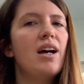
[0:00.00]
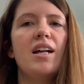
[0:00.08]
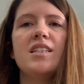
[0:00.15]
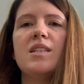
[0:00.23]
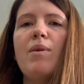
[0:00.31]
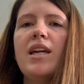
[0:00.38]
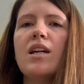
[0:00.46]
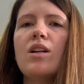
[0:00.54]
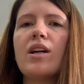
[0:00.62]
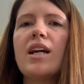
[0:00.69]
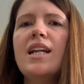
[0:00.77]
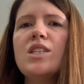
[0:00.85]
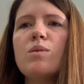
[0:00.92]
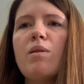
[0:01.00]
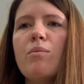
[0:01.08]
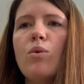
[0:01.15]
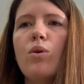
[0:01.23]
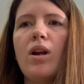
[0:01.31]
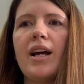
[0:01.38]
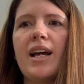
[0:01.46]
And to make it look a little bit
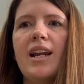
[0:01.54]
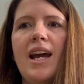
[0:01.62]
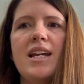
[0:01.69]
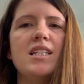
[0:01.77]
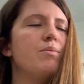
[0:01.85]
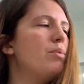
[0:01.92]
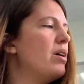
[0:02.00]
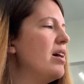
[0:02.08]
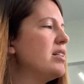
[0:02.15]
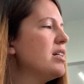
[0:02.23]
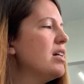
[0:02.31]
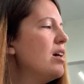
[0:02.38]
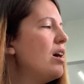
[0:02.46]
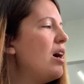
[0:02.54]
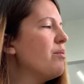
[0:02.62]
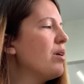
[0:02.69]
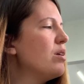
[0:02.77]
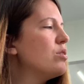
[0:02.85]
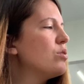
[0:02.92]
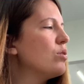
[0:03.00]
more like a ladybird, I'm
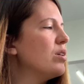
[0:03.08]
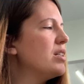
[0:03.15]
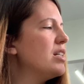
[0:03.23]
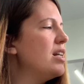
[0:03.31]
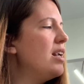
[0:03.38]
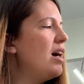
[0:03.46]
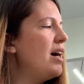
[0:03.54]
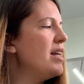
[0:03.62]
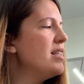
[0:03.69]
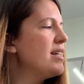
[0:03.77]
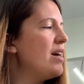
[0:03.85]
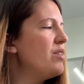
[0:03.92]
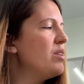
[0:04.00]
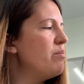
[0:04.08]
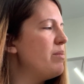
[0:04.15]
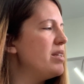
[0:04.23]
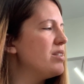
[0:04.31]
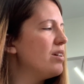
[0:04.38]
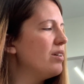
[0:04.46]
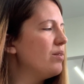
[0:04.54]
going to draw a line down the
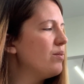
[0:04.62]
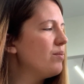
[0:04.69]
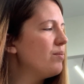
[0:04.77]
middle.